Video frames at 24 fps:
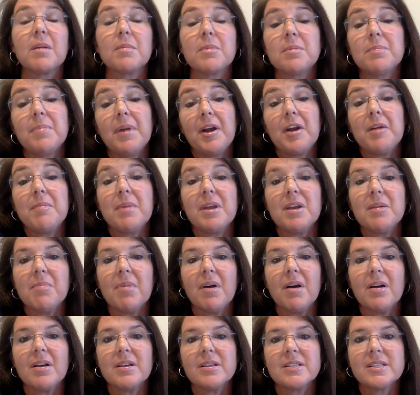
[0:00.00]
I'm in
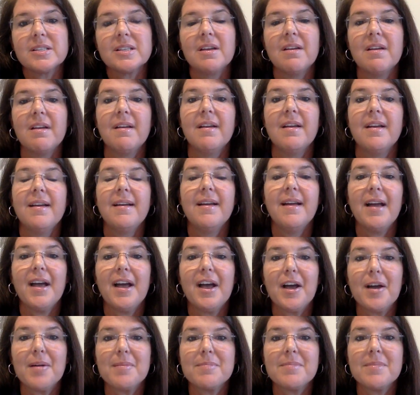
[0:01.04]
perimenopause.
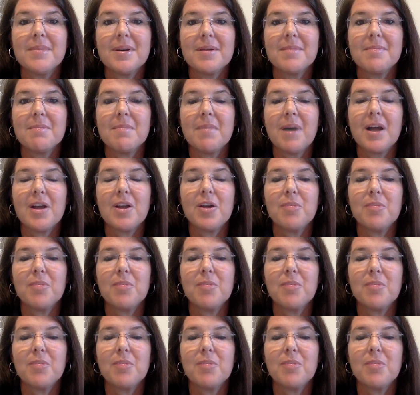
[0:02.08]
My